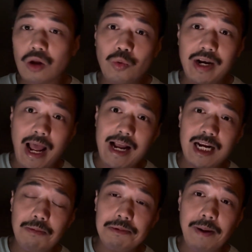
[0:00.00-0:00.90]
When Hank
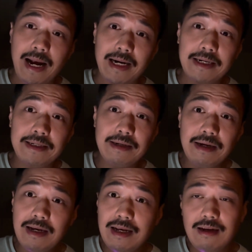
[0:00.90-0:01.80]
comes back,
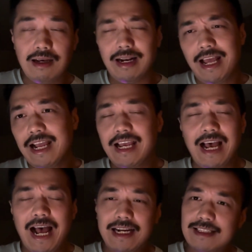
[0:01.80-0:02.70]
and Hank
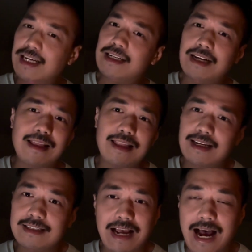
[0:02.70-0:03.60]
acts like
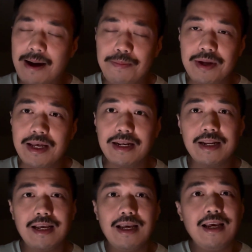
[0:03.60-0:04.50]
nothing's happened.
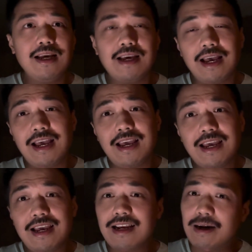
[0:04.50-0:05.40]

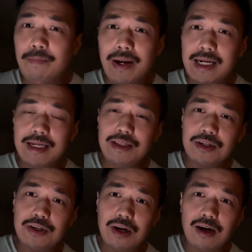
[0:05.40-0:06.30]
"Hey, come back in the
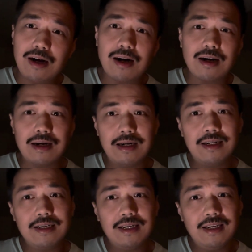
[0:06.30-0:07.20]
car.
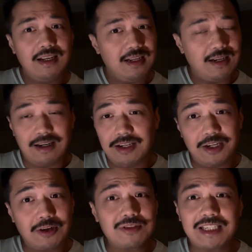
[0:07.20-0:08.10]

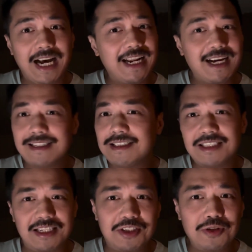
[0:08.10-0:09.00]
Dad had to
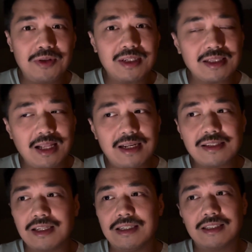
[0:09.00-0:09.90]
teach you this
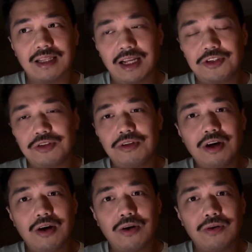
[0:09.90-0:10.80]
lesson to let you
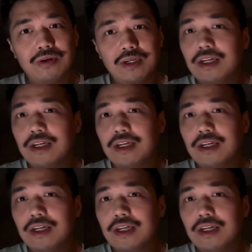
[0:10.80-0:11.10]
know